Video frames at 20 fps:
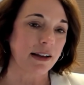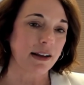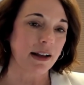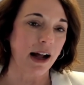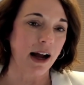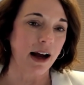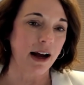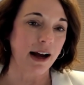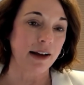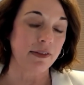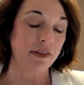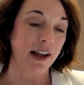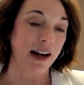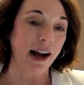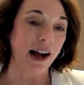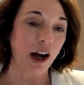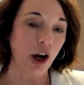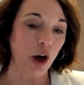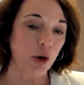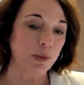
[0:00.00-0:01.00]
that
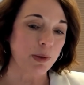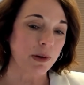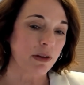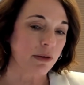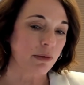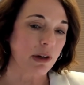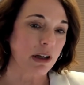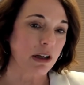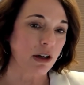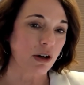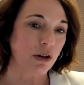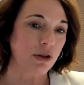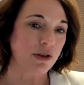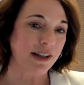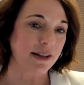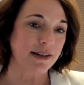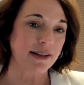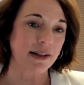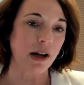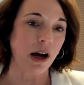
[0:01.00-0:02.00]
I hope in 3 years
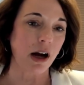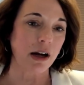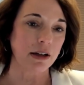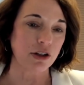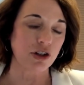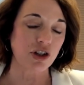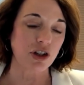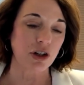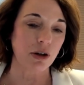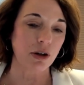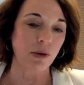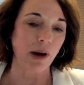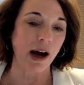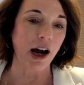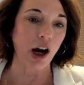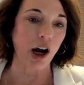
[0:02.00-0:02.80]
is a non-issue. I